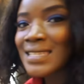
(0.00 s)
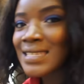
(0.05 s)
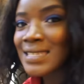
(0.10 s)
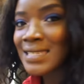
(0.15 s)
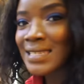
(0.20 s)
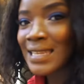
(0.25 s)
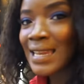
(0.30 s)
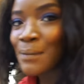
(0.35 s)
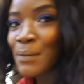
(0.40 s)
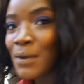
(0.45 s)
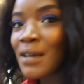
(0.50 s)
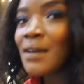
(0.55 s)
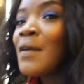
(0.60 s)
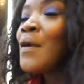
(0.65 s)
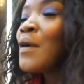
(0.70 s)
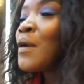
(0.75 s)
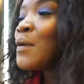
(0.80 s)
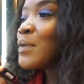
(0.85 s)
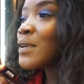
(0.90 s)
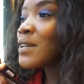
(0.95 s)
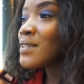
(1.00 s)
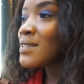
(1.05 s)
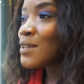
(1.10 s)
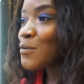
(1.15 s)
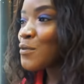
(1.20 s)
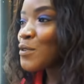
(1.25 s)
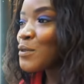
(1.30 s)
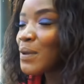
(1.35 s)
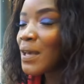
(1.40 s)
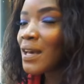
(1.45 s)
disclaimer because there
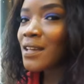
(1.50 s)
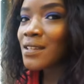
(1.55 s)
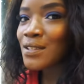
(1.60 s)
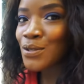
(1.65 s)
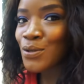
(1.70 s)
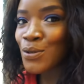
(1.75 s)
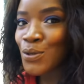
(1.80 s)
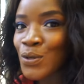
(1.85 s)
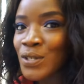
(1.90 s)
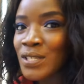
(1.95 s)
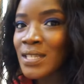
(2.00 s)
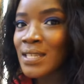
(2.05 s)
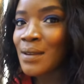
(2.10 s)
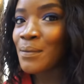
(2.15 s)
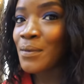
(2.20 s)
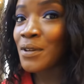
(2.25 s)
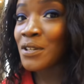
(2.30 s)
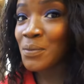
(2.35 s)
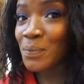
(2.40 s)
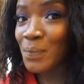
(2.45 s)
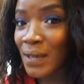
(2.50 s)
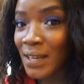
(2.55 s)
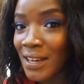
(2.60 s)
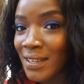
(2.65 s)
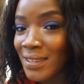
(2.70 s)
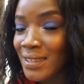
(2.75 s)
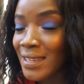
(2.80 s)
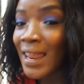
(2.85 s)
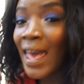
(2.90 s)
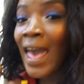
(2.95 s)
will be other stores that are much bigger
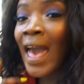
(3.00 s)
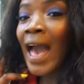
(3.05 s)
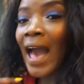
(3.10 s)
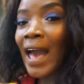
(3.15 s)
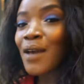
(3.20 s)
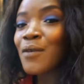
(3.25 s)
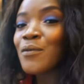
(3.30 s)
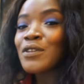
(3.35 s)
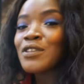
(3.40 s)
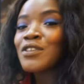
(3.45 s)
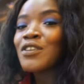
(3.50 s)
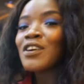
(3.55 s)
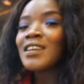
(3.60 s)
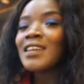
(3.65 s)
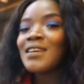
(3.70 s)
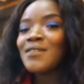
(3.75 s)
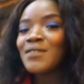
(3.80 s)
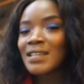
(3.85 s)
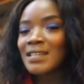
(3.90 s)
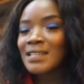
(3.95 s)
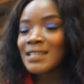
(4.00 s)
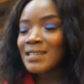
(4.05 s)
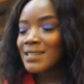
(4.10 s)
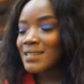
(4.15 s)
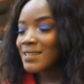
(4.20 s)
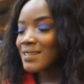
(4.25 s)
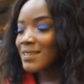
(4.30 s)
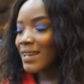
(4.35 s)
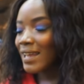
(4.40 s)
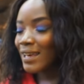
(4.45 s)
that I will not even
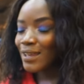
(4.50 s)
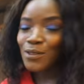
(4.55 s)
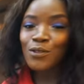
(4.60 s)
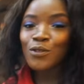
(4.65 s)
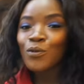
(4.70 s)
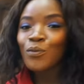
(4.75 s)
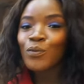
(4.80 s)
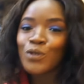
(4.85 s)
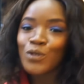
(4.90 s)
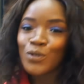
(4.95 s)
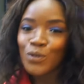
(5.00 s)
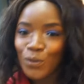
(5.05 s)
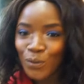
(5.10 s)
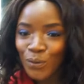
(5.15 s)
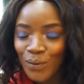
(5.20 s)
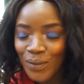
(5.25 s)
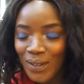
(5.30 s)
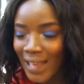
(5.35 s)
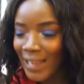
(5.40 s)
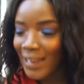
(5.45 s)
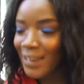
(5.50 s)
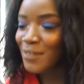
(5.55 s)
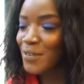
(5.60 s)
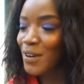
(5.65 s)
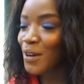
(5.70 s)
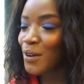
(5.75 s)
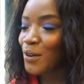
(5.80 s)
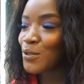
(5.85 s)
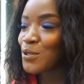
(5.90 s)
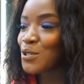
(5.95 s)
like thubutu. I love
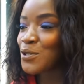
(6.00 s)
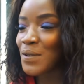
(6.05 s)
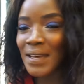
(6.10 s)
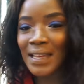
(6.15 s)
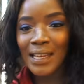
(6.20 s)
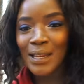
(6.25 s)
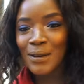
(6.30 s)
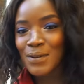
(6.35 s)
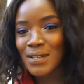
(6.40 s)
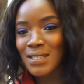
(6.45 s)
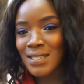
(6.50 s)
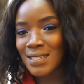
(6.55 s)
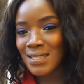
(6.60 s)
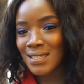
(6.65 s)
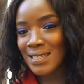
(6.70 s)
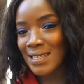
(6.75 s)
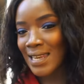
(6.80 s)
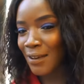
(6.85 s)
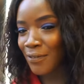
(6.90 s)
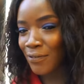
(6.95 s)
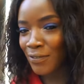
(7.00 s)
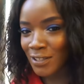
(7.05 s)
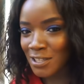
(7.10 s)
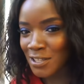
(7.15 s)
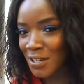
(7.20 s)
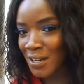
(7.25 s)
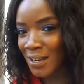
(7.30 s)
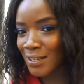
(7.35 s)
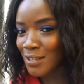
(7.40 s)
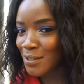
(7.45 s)
how Swahili words are just like
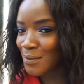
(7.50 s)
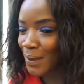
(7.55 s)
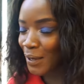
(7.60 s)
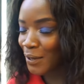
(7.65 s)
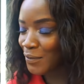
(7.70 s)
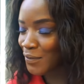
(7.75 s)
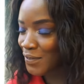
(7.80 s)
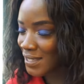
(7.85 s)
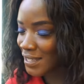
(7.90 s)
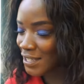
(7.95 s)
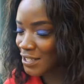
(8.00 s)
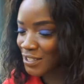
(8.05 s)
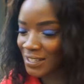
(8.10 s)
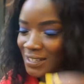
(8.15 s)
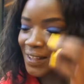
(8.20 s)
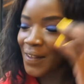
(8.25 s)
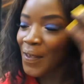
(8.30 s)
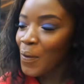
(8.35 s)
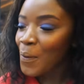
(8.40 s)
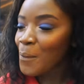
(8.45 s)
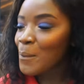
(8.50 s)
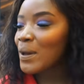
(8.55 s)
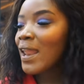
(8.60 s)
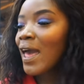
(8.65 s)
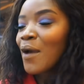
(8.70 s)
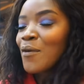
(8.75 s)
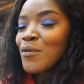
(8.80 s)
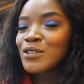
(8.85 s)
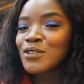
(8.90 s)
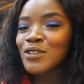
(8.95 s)
filtering into my conversation, but
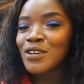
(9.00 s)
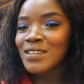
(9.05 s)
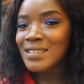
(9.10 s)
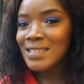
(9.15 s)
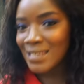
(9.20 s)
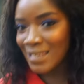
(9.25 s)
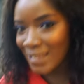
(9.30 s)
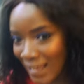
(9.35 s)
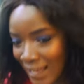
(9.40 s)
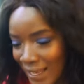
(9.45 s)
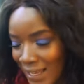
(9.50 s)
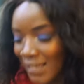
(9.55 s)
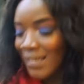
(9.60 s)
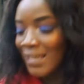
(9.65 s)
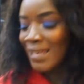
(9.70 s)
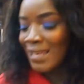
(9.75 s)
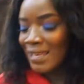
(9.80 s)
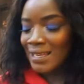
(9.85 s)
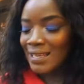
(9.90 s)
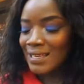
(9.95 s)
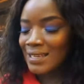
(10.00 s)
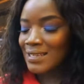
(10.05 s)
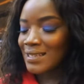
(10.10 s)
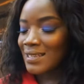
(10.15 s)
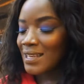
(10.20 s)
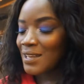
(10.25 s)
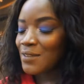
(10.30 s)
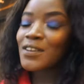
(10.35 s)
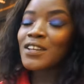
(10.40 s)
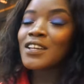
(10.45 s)
I will not dare
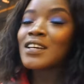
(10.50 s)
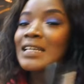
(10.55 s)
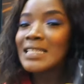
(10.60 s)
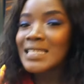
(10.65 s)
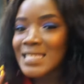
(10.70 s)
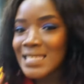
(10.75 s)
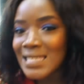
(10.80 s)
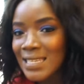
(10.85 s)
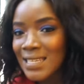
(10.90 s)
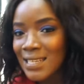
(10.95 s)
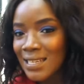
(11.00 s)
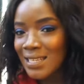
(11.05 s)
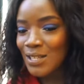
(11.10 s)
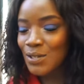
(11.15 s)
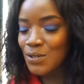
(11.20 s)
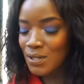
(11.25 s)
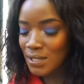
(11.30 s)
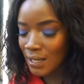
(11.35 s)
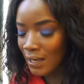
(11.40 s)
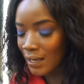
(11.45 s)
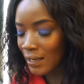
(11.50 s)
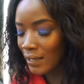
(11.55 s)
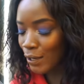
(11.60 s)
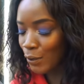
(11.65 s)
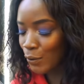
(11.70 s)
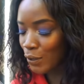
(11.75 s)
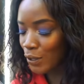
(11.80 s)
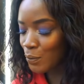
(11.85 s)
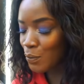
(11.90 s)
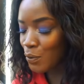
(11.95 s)
even consider using a
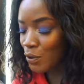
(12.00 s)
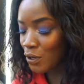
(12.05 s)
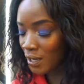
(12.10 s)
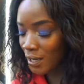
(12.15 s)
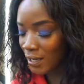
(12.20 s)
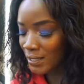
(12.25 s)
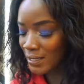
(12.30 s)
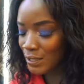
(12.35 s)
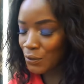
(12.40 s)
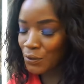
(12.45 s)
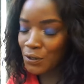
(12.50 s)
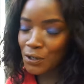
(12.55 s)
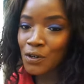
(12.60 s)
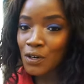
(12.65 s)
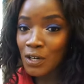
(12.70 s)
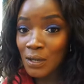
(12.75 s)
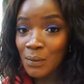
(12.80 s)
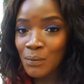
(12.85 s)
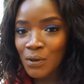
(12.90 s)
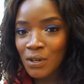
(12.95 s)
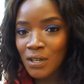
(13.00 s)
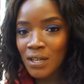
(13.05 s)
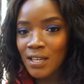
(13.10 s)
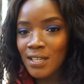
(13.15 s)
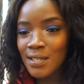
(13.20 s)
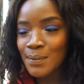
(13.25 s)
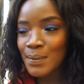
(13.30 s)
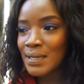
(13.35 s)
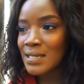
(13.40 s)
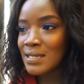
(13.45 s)
liquid product or a cream product
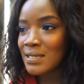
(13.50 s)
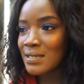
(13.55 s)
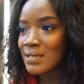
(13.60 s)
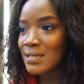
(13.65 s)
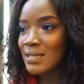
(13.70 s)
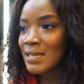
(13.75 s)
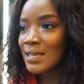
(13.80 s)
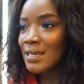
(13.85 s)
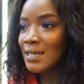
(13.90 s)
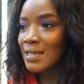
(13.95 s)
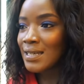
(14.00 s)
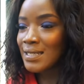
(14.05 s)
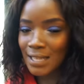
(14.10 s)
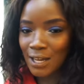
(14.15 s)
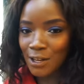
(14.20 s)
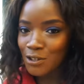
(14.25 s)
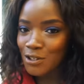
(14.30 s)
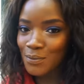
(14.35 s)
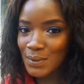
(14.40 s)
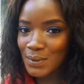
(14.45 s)
because it's 100%